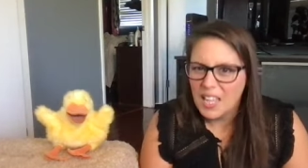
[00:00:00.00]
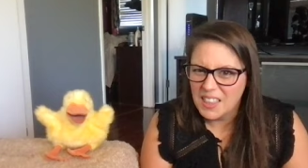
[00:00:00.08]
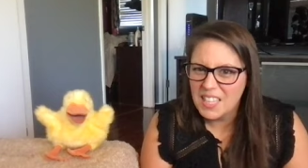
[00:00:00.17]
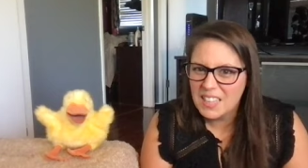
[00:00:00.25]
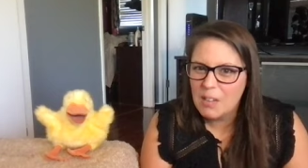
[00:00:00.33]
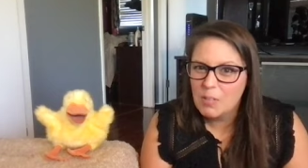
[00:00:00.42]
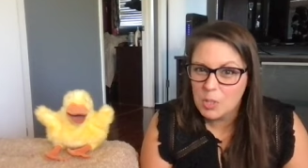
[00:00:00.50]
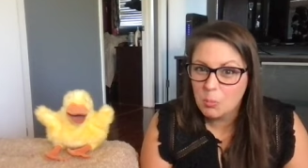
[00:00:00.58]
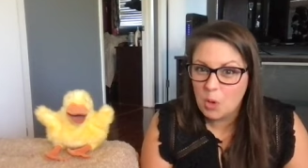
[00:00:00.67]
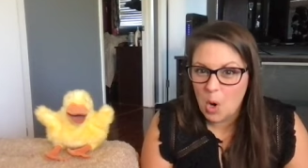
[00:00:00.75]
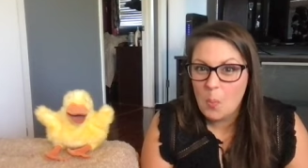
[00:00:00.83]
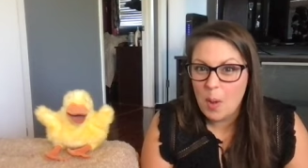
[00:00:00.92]
think that was
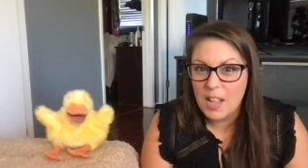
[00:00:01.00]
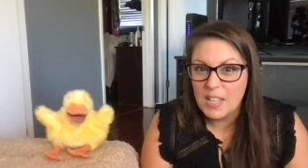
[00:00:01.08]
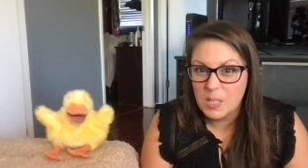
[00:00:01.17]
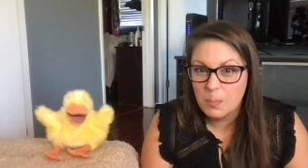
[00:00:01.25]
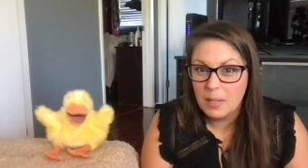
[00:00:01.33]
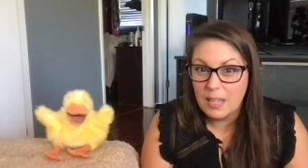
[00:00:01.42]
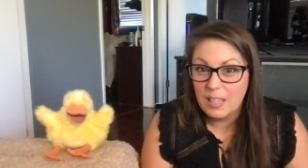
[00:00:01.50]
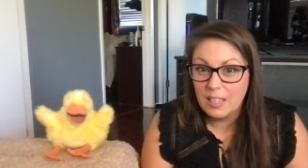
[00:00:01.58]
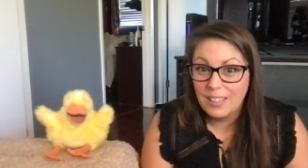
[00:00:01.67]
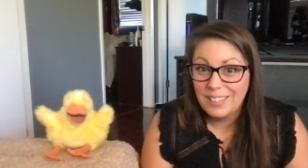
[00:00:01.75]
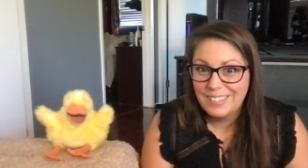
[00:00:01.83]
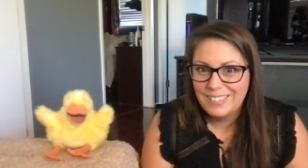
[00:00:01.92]
robot speak